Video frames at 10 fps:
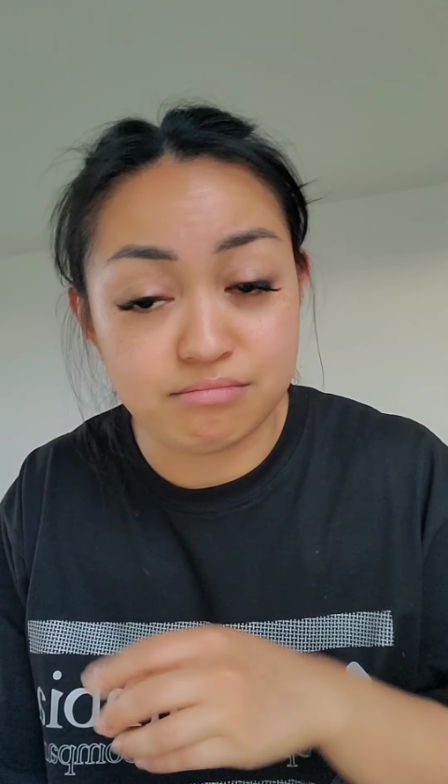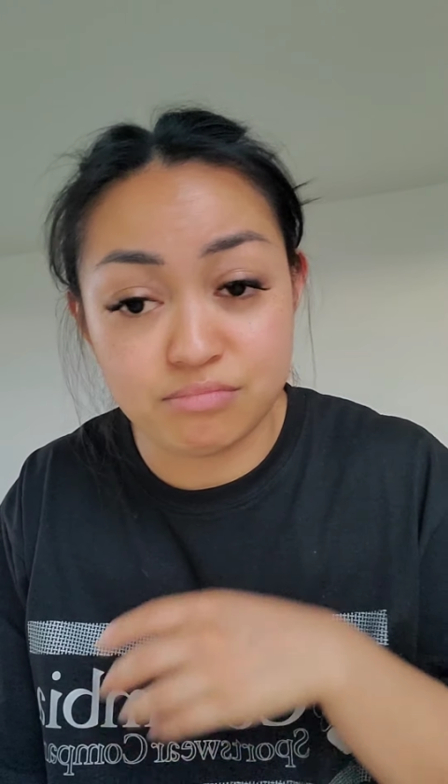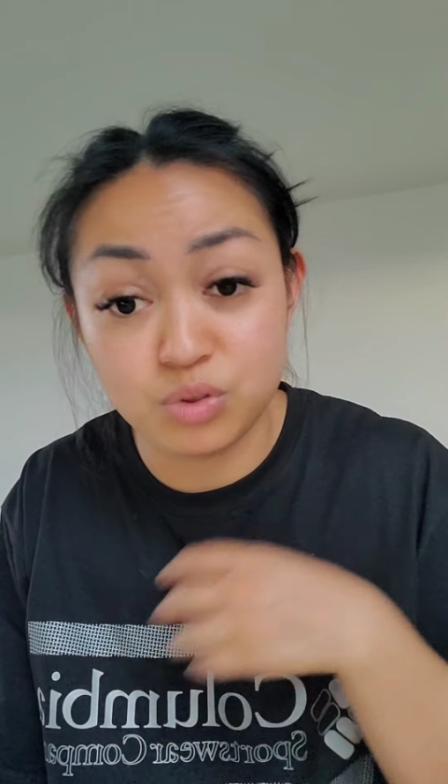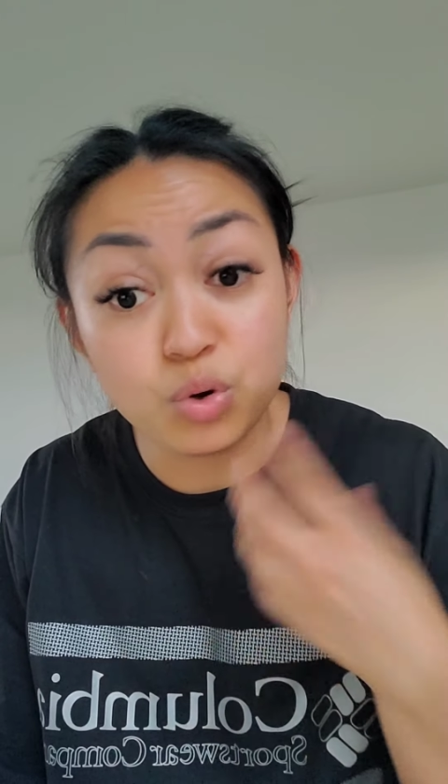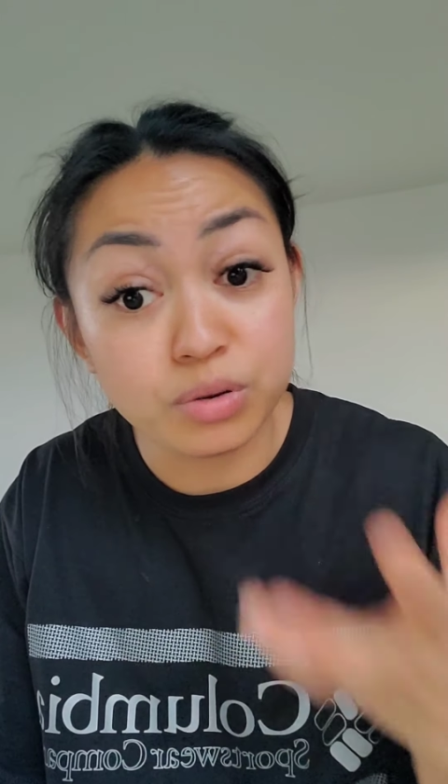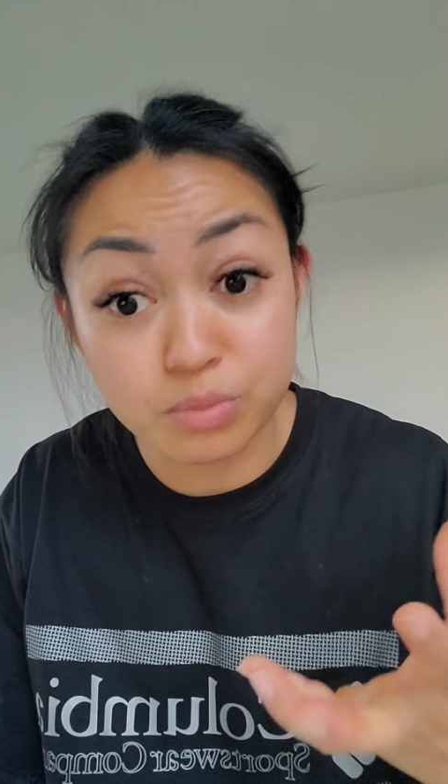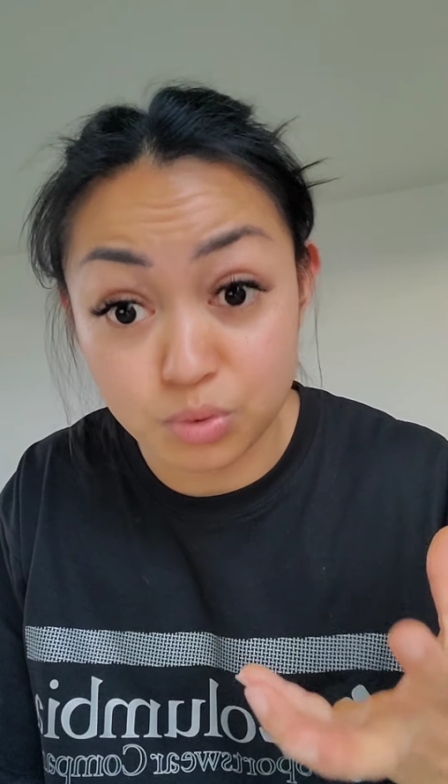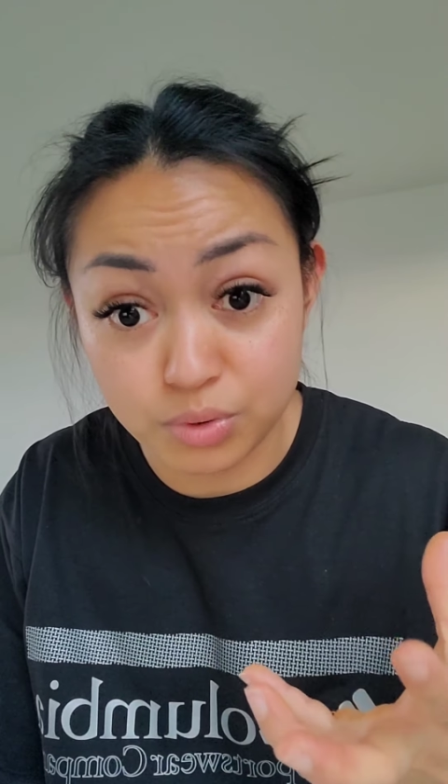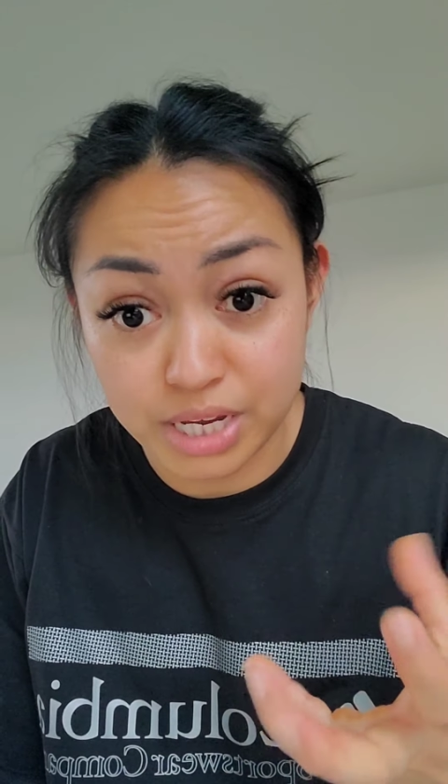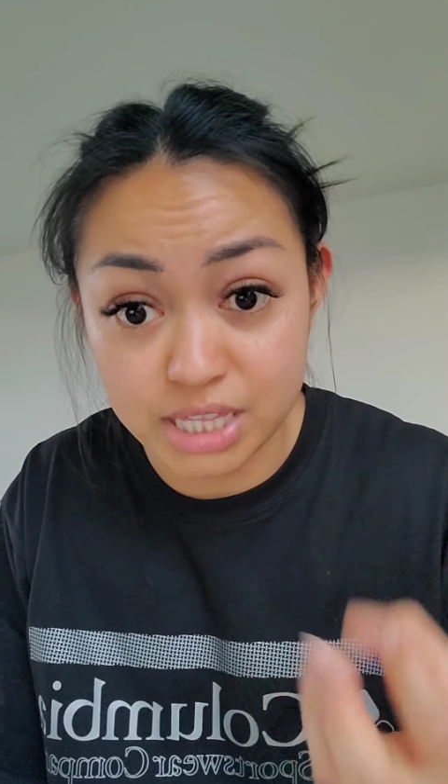
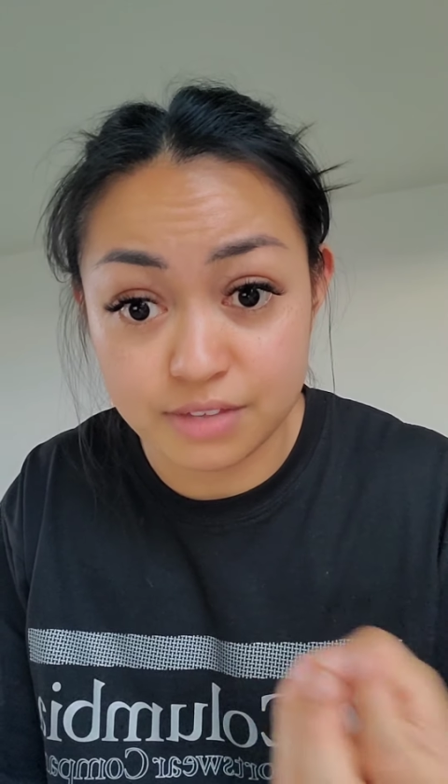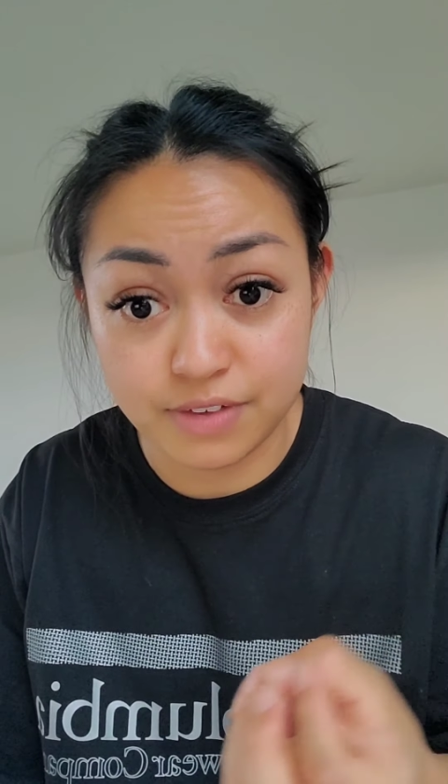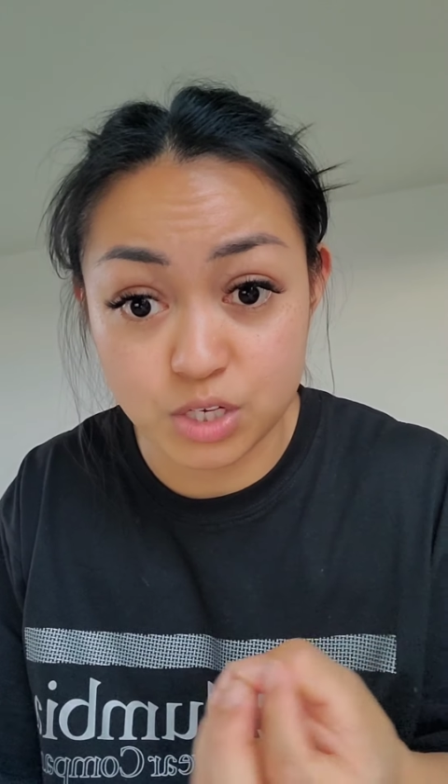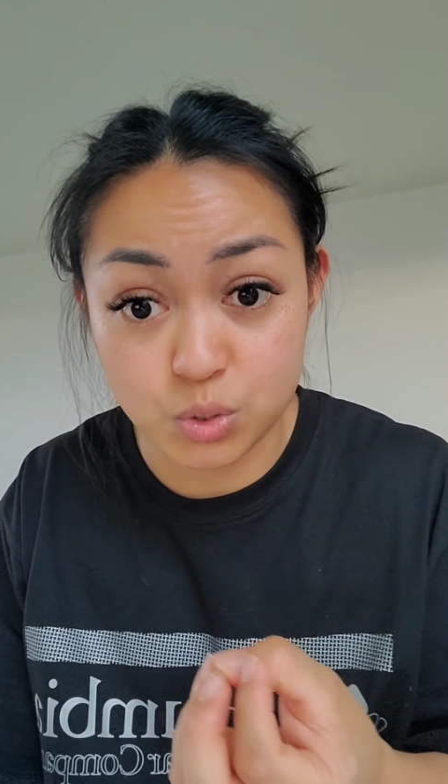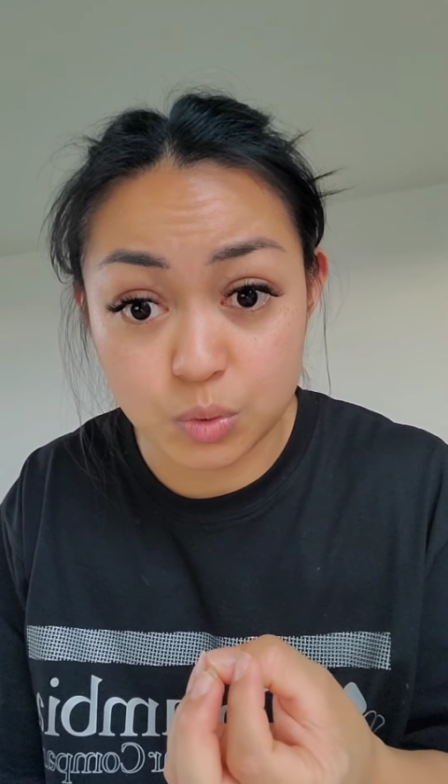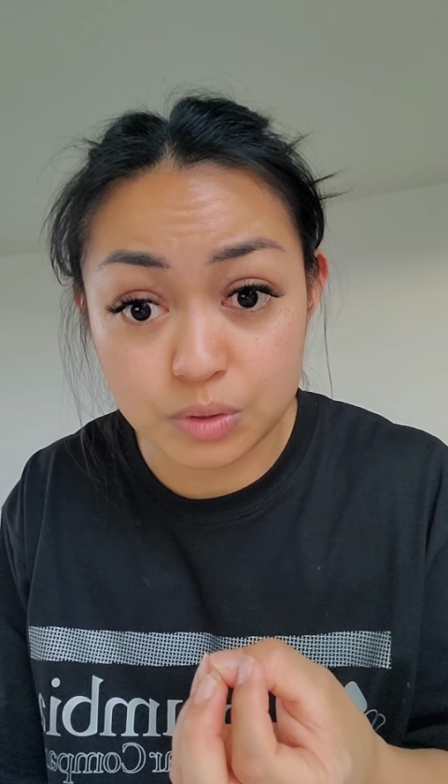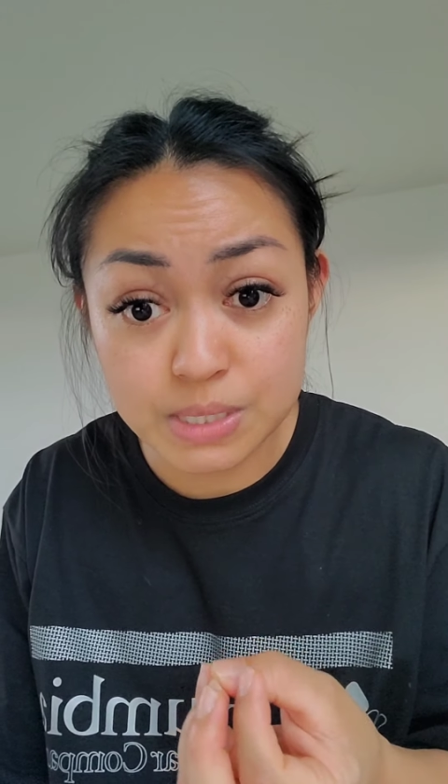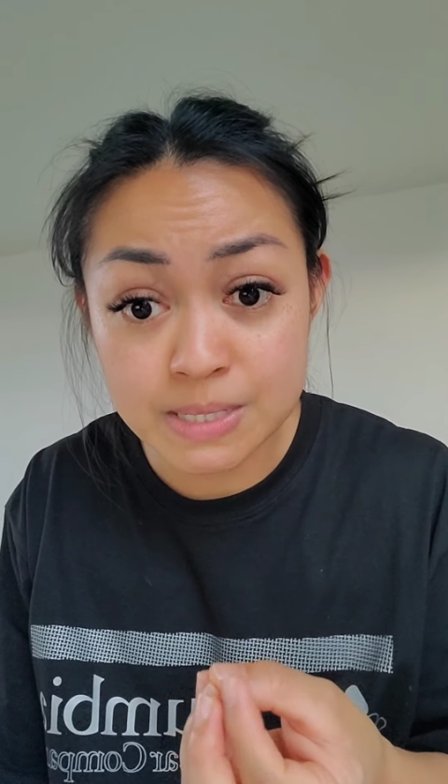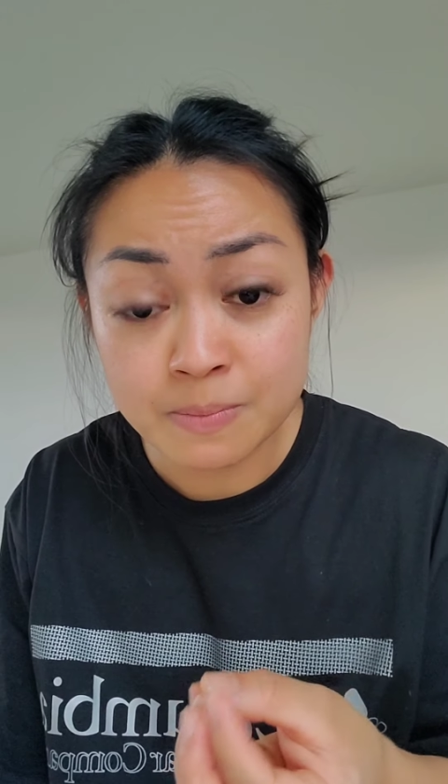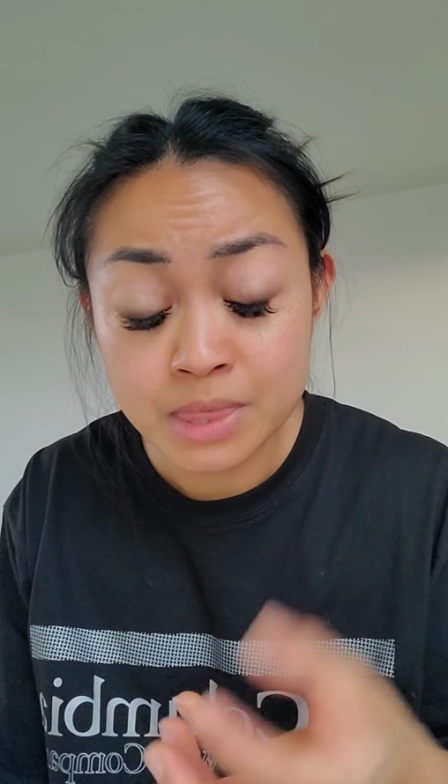normal
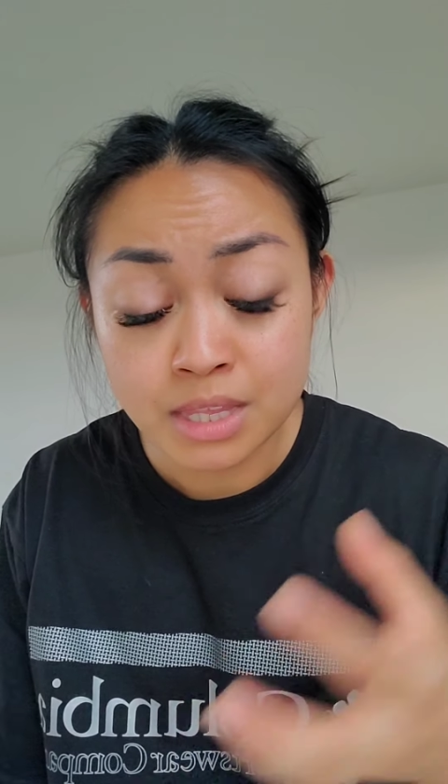individuals,